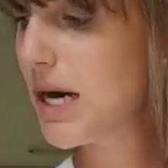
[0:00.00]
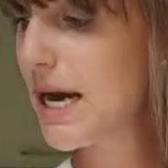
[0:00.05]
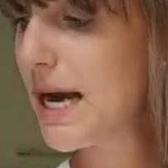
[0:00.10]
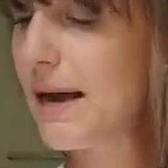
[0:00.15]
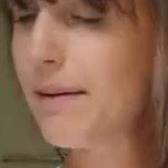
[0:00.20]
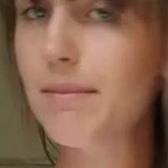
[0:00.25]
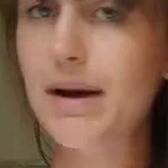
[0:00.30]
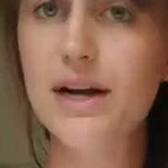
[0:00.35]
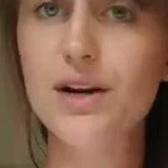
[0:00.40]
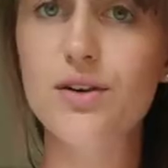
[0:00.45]

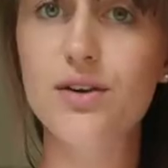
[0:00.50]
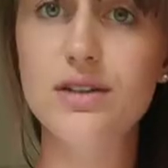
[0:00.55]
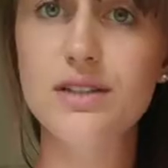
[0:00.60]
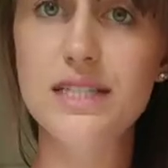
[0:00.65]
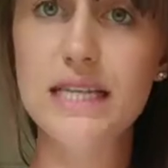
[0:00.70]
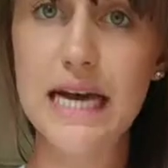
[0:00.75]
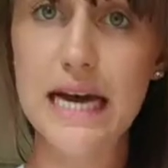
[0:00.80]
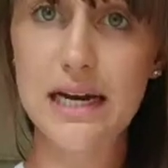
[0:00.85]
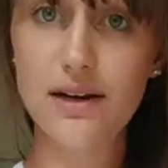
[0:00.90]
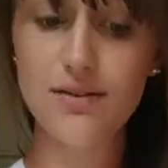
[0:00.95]
macarons are out
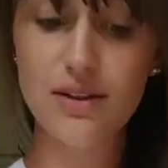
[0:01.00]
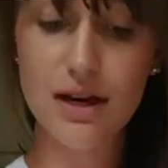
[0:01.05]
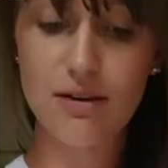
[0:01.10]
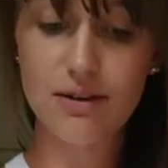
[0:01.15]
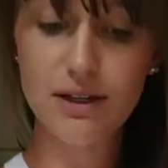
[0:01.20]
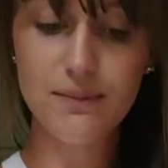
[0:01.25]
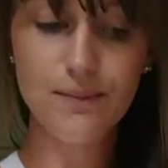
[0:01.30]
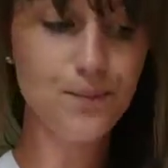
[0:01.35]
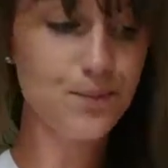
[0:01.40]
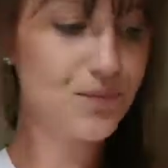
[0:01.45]
of the oven.
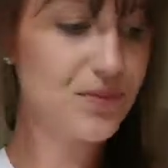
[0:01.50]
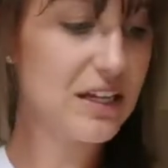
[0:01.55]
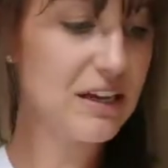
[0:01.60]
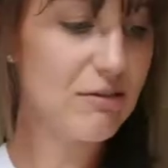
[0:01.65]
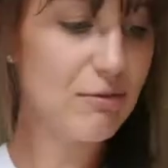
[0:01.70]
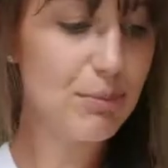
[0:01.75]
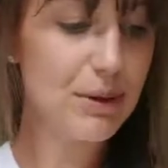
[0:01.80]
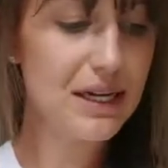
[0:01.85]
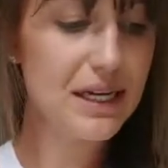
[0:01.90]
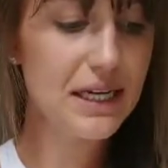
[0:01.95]
They've
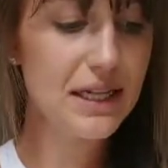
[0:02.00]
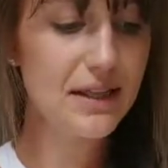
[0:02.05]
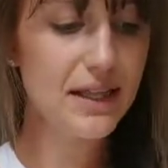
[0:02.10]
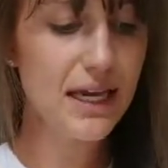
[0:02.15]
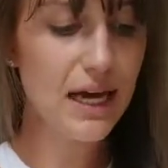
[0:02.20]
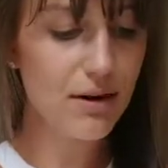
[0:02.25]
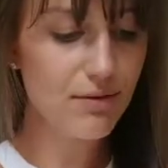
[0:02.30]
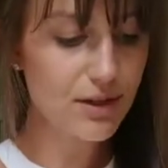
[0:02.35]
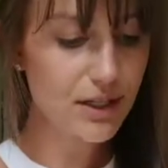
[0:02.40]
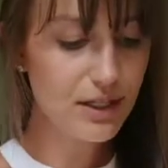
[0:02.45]
been in the
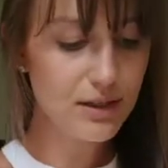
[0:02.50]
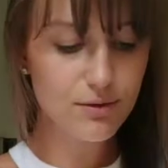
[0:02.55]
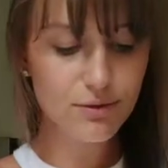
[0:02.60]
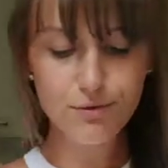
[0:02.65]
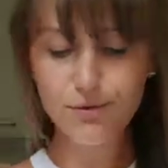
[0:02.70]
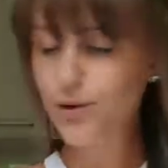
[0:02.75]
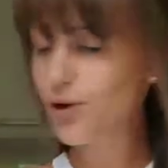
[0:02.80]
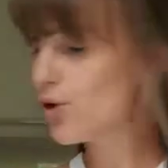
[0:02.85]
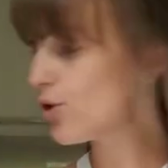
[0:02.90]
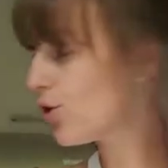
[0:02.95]
oven
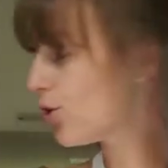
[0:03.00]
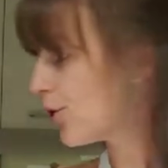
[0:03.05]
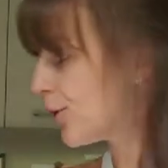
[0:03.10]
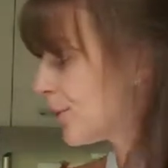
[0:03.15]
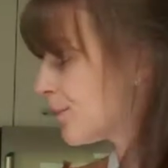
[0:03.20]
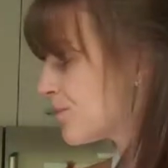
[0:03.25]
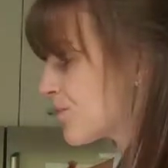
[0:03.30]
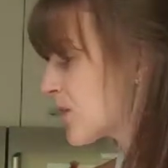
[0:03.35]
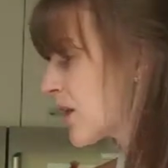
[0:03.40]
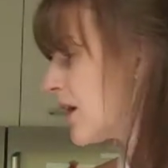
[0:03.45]
for,
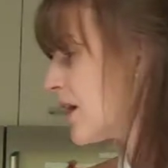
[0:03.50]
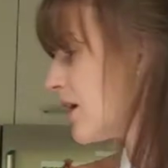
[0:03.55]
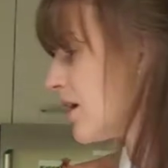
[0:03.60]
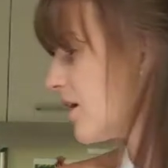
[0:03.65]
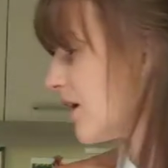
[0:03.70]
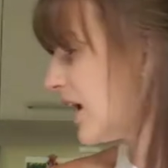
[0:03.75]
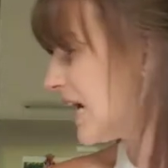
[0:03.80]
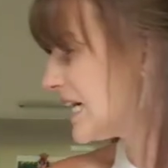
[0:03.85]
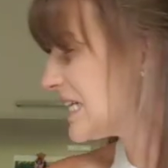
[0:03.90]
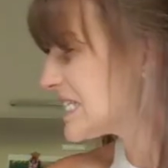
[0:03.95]

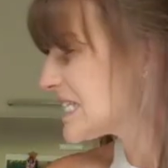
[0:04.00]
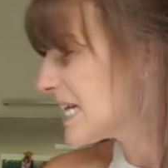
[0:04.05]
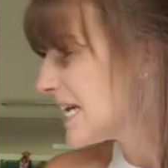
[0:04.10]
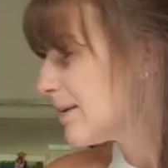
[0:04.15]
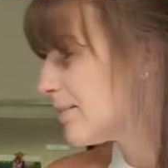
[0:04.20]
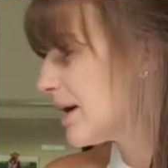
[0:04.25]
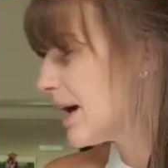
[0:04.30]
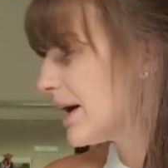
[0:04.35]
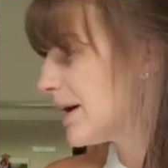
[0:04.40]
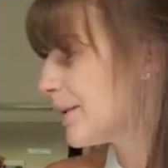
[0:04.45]
I'd say
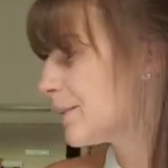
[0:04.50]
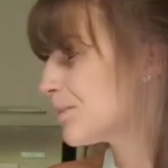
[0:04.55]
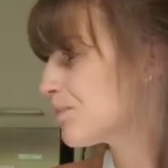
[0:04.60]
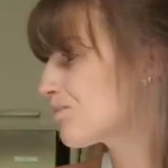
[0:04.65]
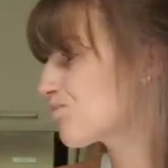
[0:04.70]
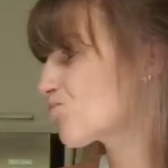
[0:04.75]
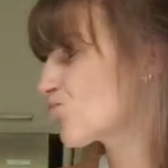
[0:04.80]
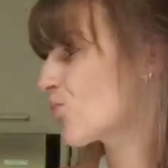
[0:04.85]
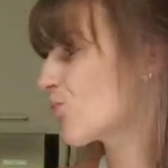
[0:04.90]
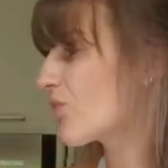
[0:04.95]
about,
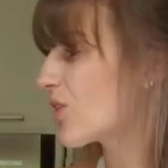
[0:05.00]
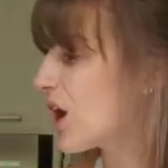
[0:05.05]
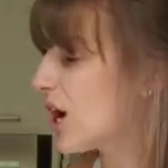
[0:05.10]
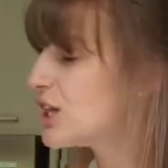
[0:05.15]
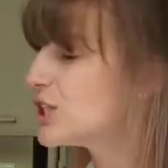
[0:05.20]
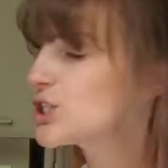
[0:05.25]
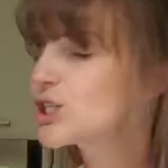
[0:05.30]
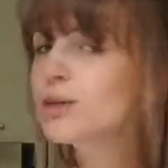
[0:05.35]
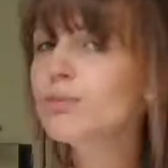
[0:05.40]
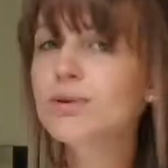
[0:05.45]
I usually
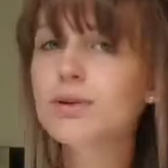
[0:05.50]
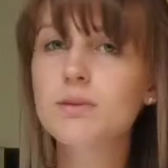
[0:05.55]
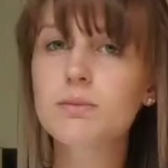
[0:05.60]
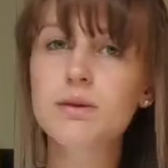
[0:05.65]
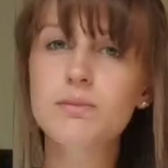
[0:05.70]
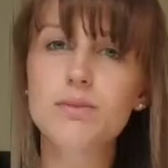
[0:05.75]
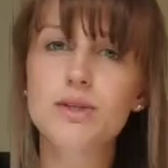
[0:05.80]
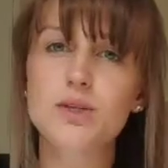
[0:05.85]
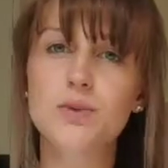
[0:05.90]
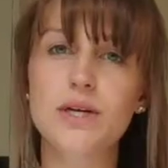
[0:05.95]
put them in
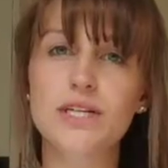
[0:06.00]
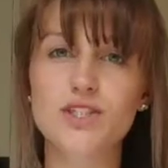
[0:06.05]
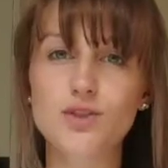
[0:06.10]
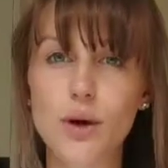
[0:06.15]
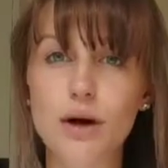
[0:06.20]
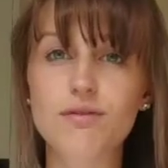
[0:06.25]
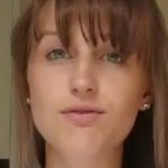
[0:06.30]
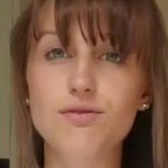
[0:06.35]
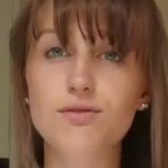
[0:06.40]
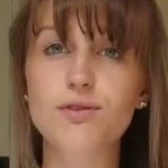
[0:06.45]
between 12 and
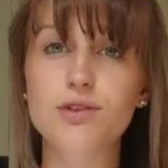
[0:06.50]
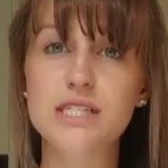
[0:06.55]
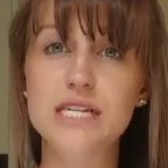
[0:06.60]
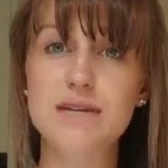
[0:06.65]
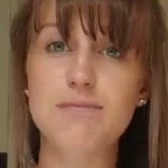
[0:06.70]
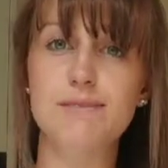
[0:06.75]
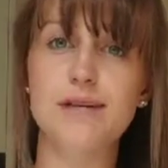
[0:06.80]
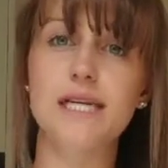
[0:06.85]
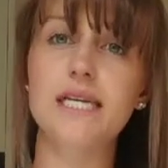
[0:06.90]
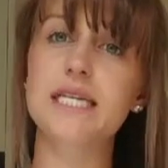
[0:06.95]
14
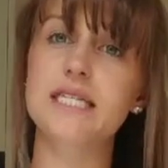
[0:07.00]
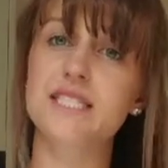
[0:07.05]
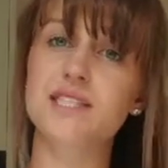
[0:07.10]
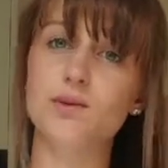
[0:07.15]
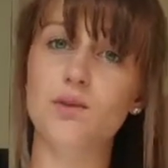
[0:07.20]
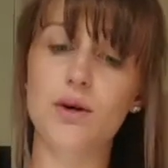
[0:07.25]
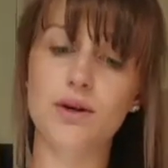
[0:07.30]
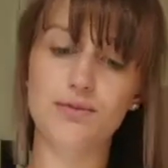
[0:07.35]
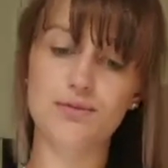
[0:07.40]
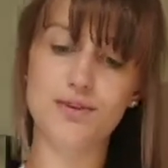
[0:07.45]
minutes at
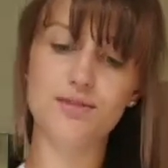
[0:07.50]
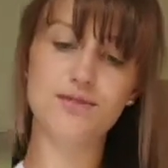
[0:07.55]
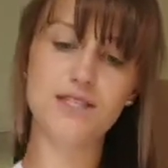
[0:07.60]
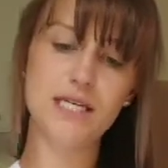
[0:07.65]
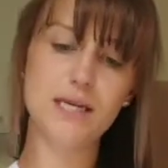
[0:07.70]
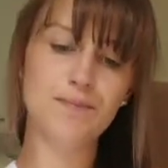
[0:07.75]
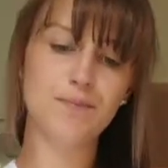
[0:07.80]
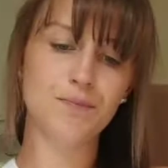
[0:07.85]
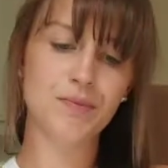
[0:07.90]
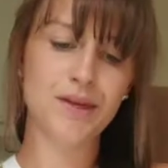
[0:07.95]
150.
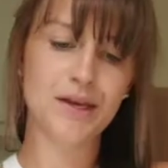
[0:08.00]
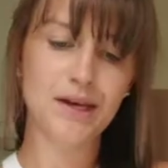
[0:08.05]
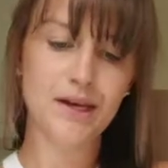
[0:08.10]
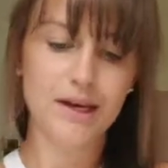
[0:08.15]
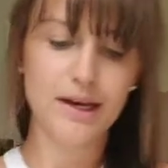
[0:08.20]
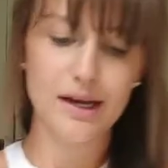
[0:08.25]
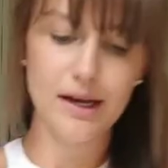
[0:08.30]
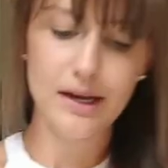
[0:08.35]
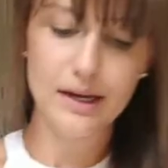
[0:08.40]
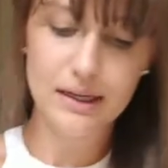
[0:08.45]

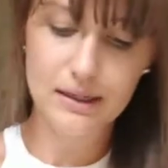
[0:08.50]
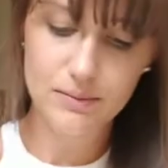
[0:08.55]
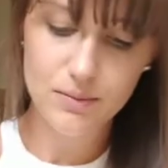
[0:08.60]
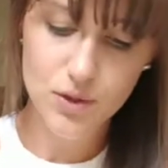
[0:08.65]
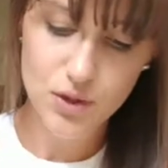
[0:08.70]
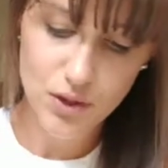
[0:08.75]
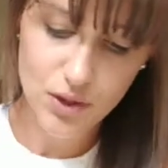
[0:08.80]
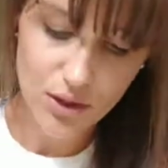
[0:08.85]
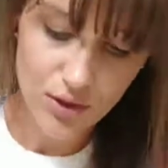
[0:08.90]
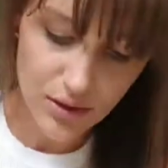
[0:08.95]
So
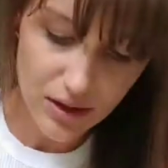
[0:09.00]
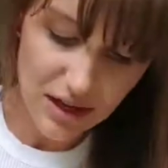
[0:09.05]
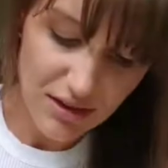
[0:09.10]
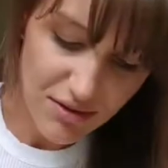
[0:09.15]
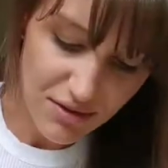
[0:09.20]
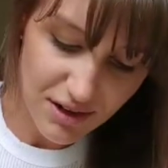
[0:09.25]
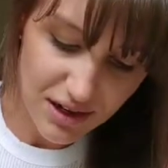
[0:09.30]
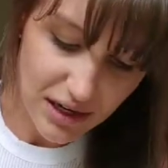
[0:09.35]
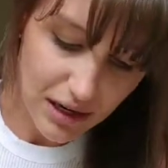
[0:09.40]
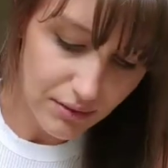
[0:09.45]
every
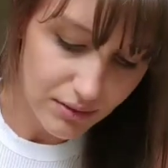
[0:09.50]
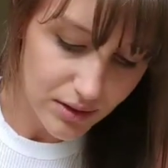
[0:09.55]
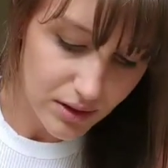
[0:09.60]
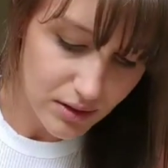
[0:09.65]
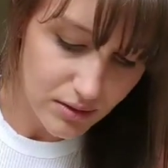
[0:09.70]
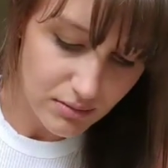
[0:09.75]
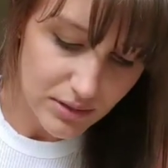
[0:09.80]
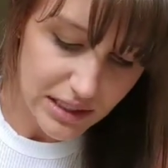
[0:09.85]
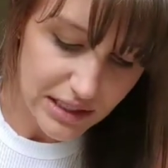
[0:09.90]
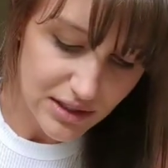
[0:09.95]
oven
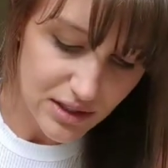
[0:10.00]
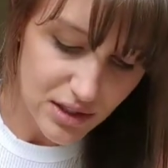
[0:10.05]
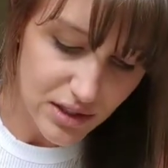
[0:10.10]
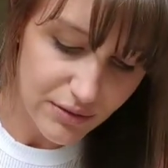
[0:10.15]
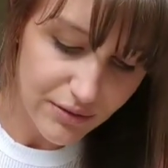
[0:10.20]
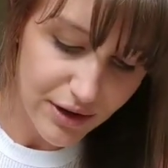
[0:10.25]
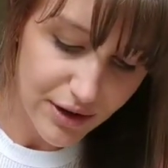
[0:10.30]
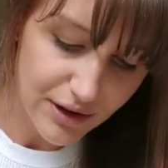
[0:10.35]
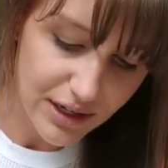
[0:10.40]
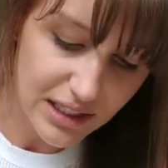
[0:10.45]
tends to
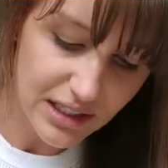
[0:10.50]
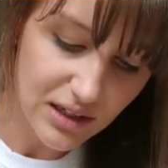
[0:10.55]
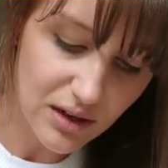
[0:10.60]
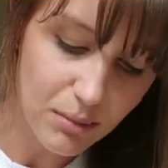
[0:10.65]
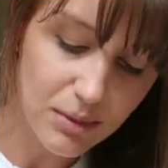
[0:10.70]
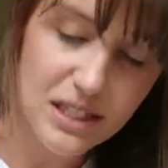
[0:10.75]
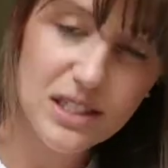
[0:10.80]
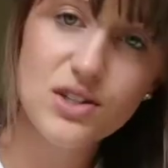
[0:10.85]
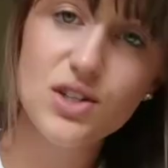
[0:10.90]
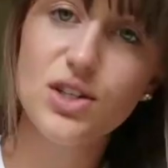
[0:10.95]
vary a little bit,
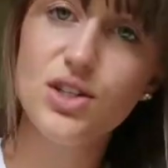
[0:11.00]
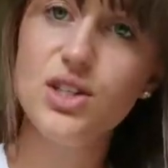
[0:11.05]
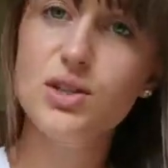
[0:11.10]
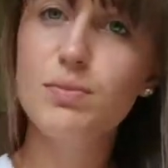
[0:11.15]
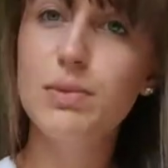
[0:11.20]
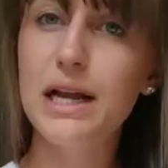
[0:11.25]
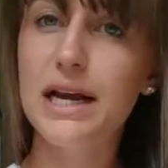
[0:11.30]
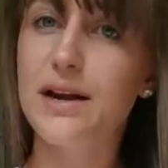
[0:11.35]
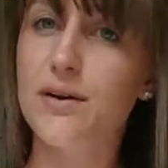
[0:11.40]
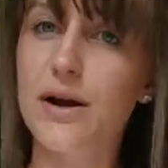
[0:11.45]
so just play
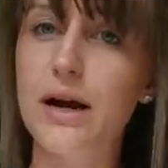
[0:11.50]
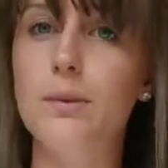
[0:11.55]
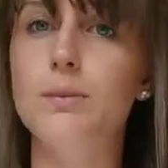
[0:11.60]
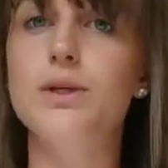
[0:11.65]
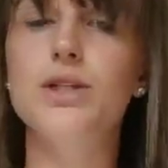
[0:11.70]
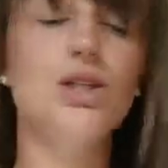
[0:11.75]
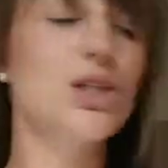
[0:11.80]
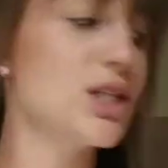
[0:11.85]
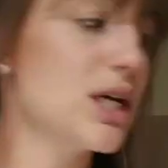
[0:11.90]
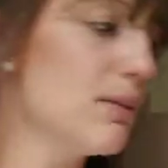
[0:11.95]
around with your
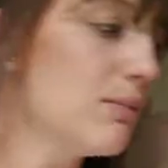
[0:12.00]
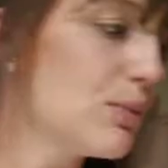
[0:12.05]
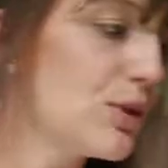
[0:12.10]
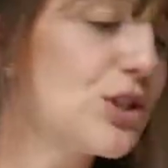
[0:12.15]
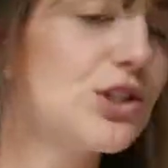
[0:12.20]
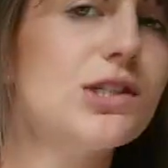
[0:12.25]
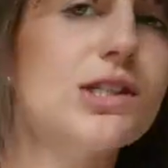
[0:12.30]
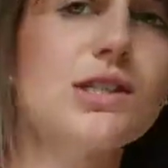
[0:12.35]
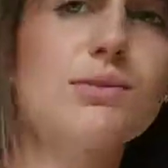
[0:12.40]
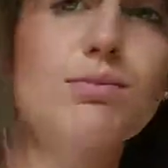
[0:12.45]
temperatures, play